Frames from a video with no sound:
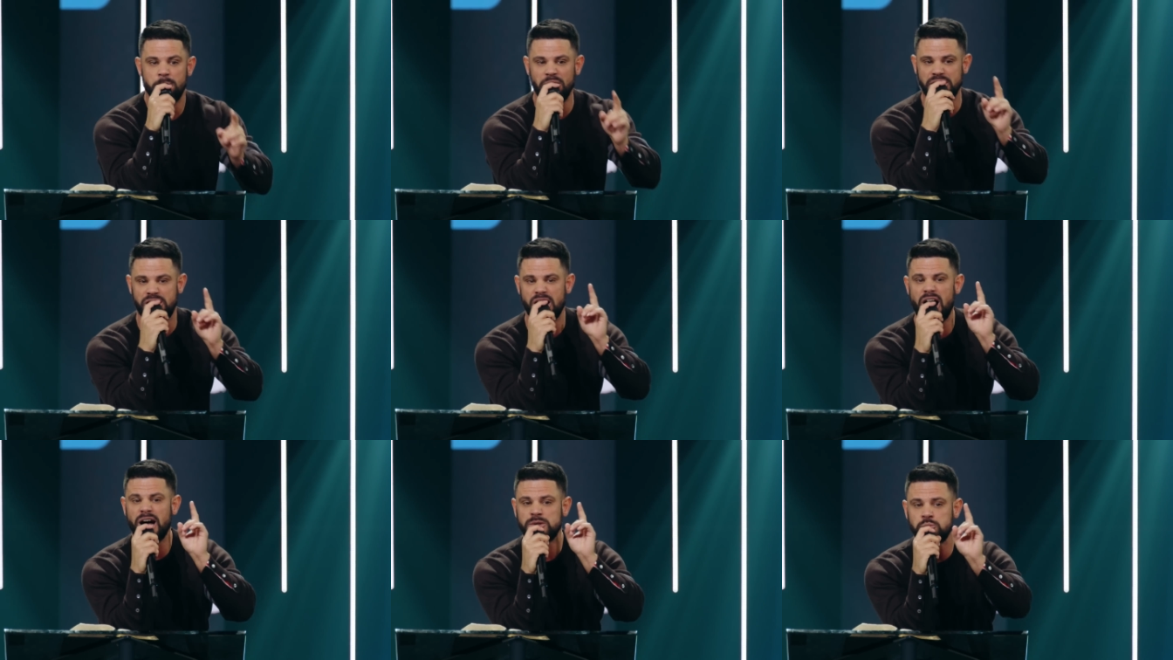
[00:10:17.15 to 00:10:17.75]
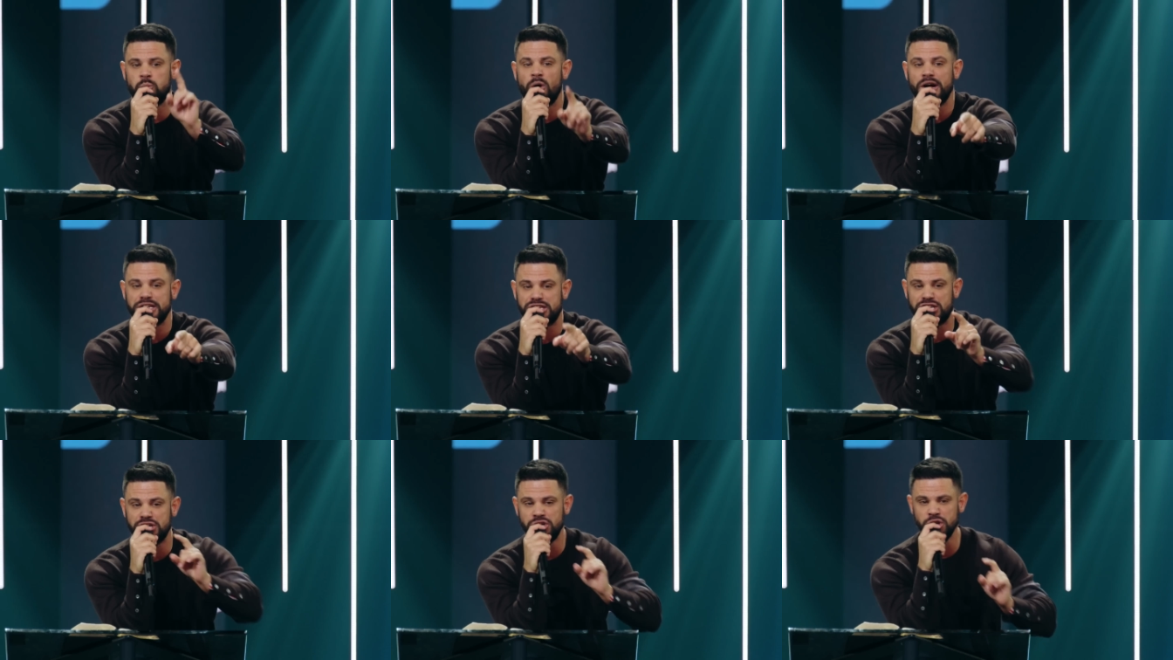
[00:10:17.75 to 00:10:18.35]
But God
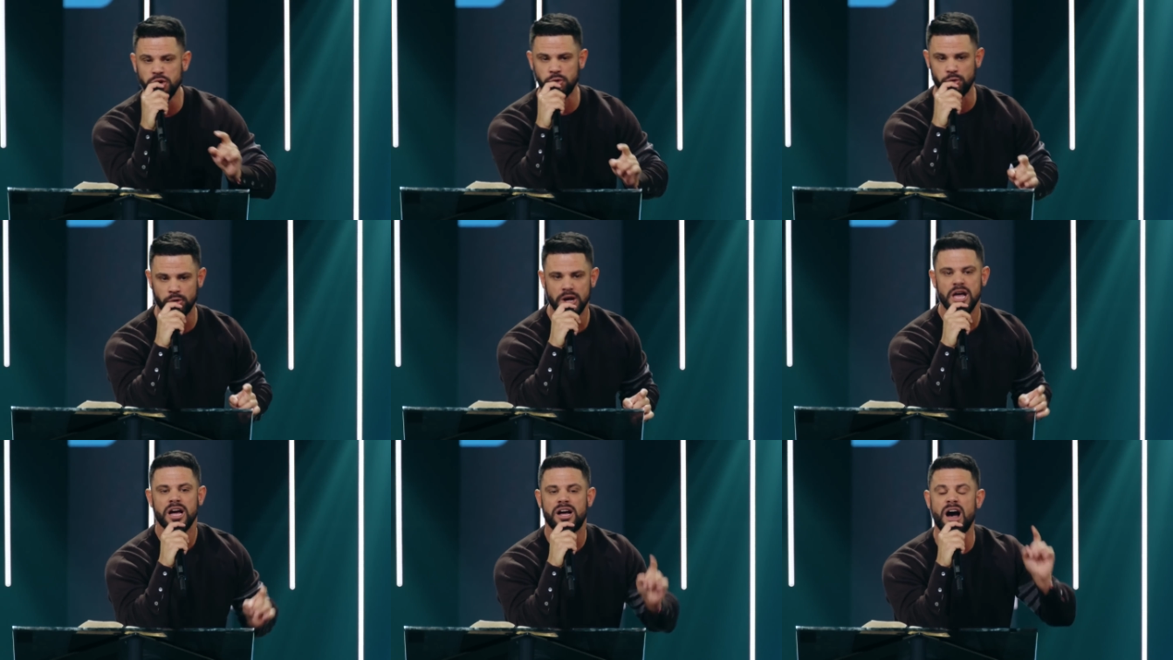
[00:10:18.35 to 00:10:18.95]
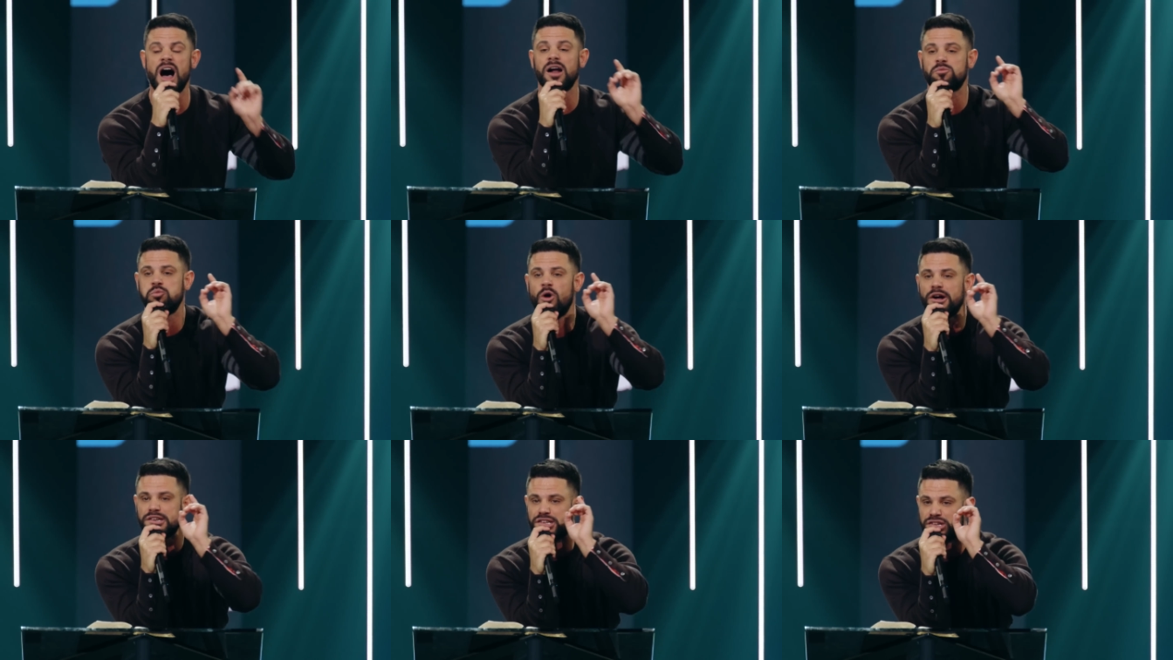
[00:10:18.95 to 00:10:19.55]
wants you. God
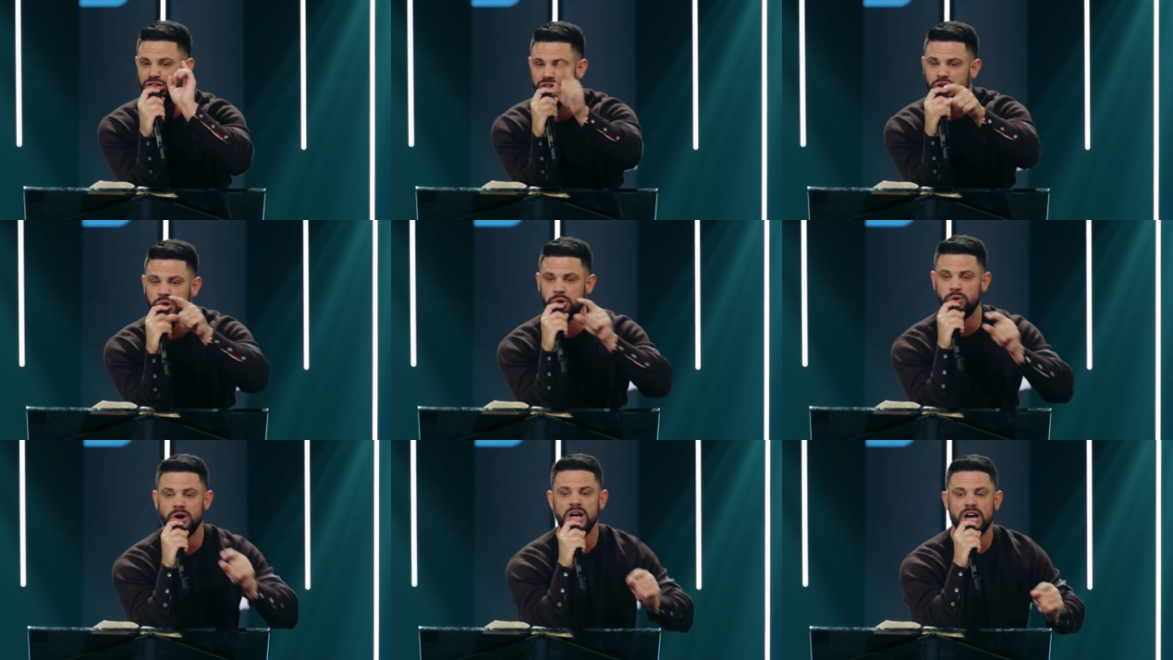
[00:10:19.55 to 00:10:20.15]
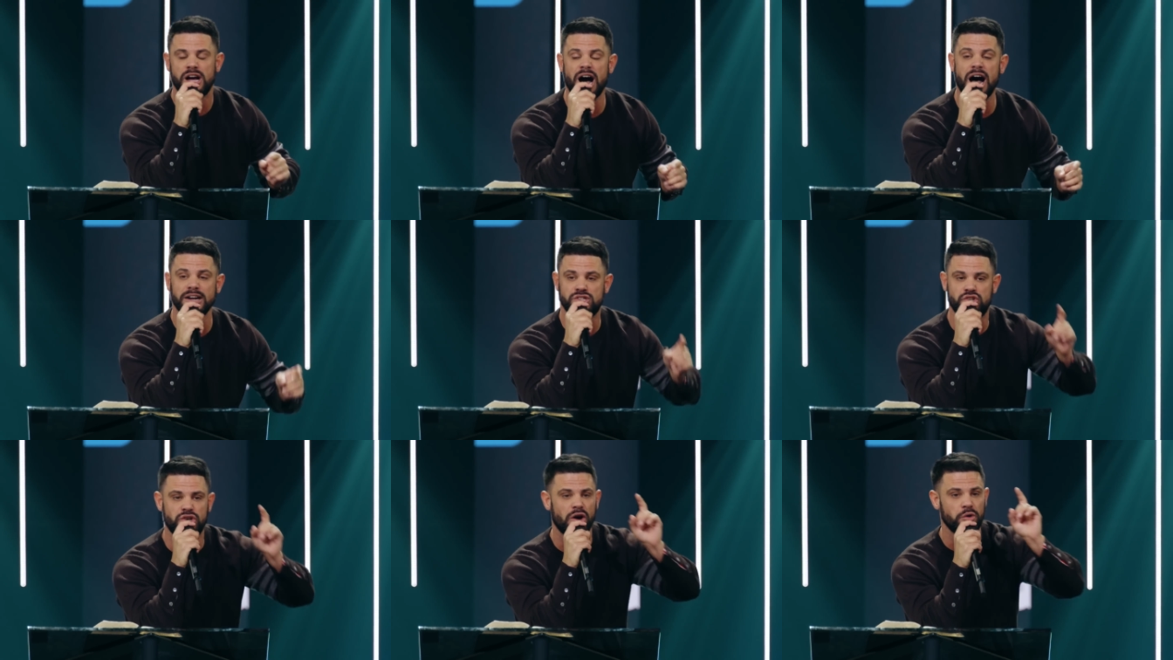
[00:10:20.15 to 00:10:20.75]
wants you.
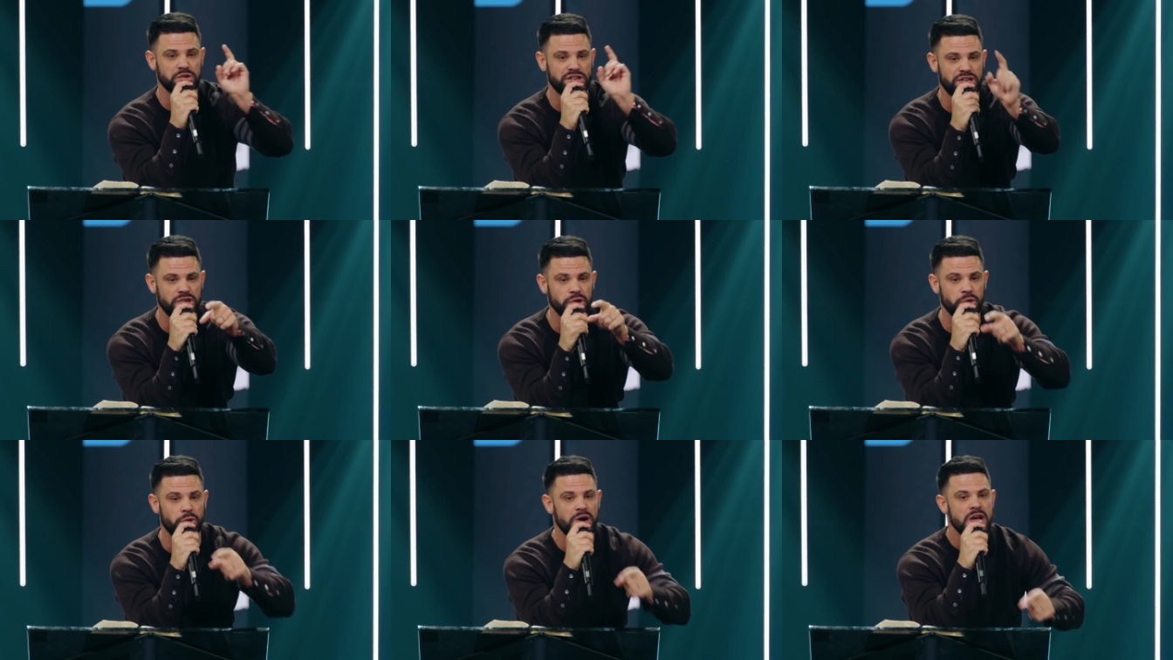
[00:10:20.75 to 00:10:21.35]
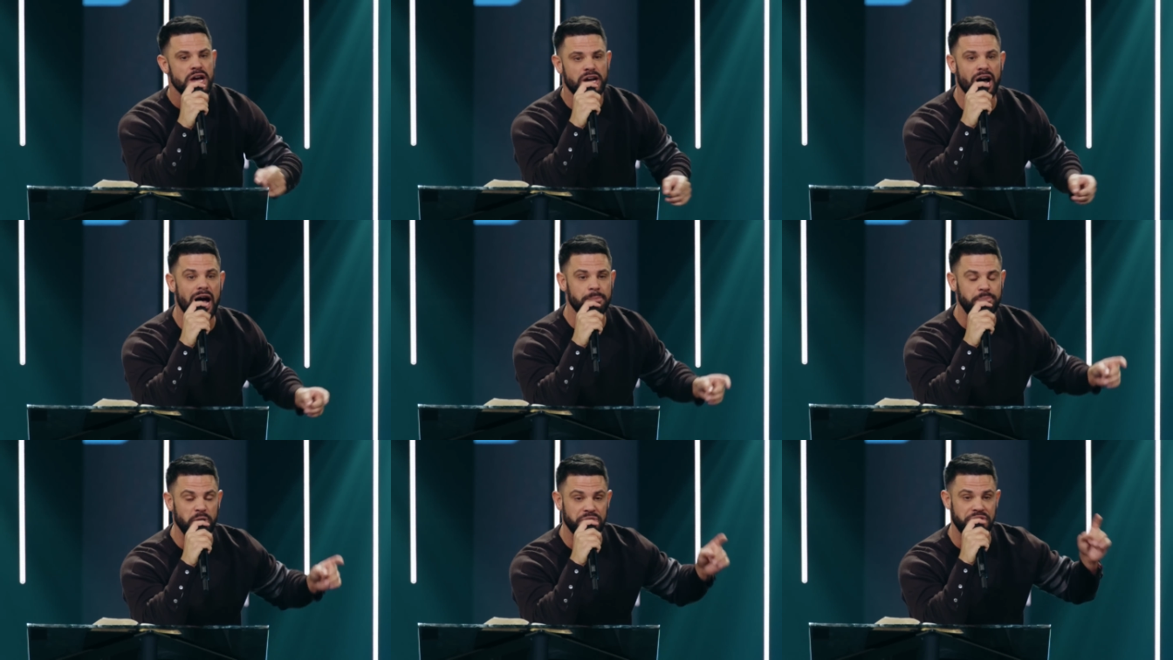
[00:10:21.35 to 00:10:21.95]
God chose you.
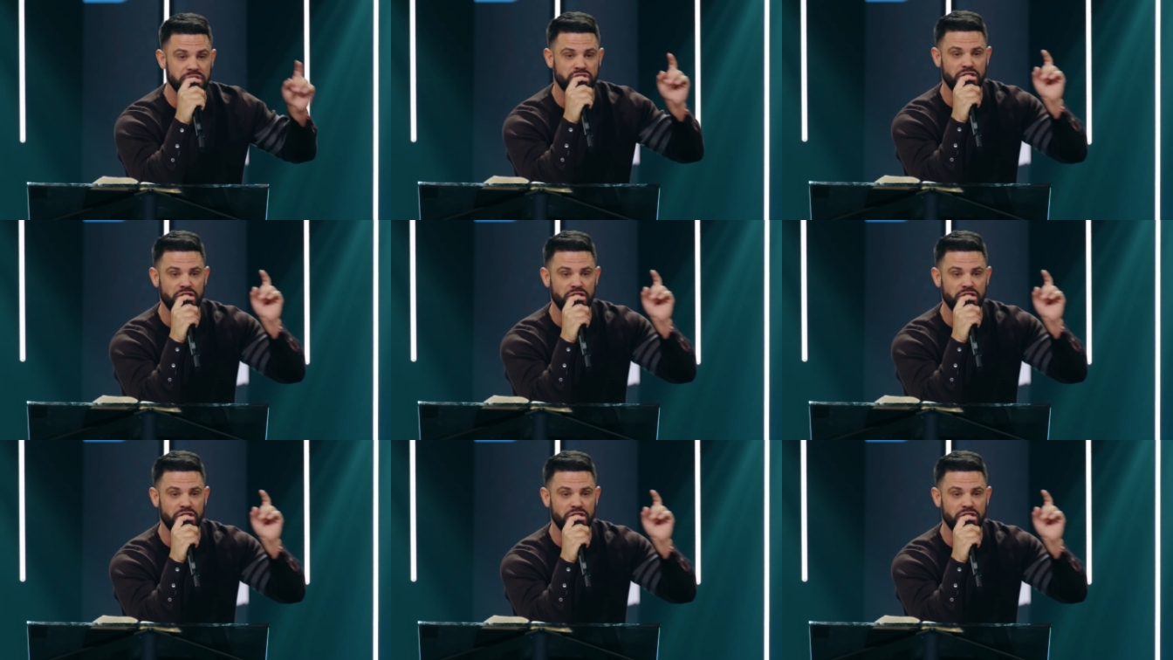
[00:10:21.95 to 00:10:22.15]
God put the